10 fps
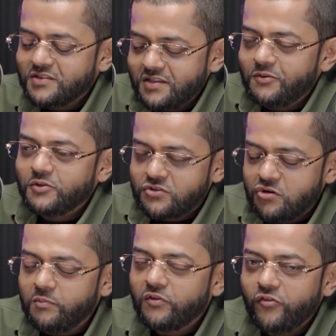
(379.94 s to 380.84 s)
It was
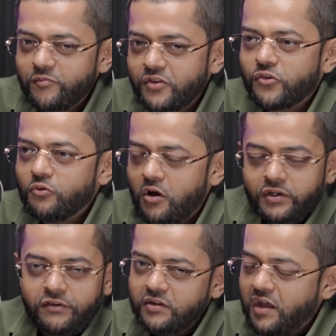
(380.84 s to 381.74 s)
trouble for me throughout.
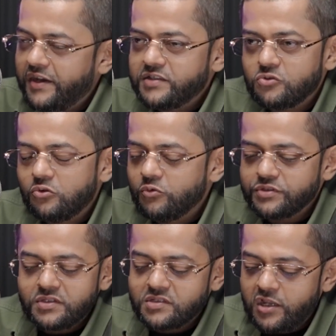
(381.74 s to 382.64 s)
Even high school was
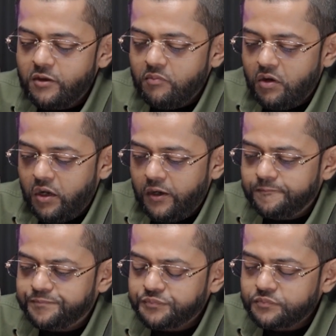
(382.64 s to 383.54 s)
the same.
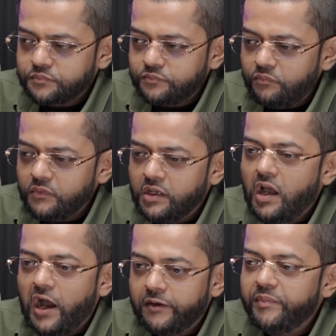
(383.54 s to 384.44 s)

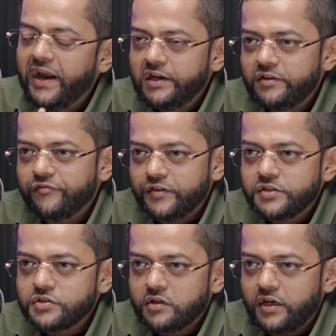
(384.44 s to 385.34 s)
I barely
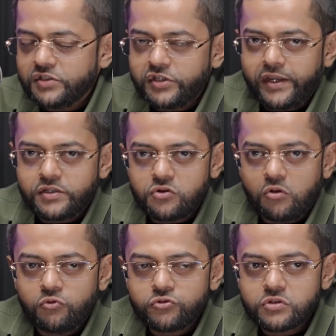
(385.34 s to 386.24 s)
finished. I changed
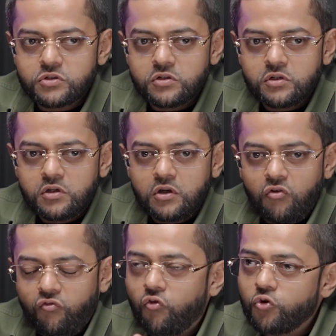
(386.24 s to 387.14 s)
almost
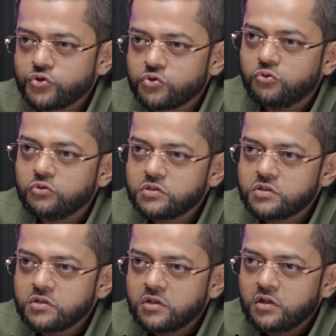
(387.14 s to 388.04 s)
4 schools
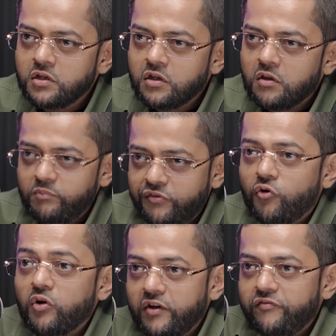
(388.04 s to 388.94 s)

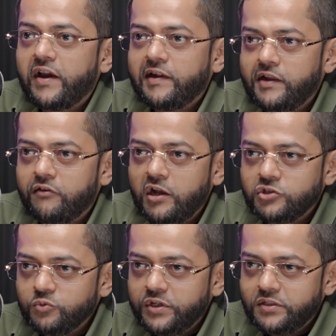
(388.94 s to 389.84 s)
before I finally
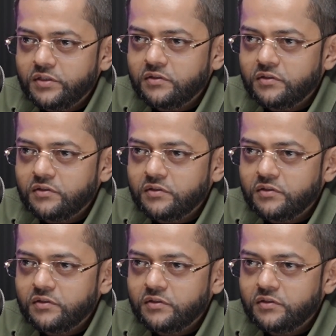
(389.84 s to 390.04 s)
graduated.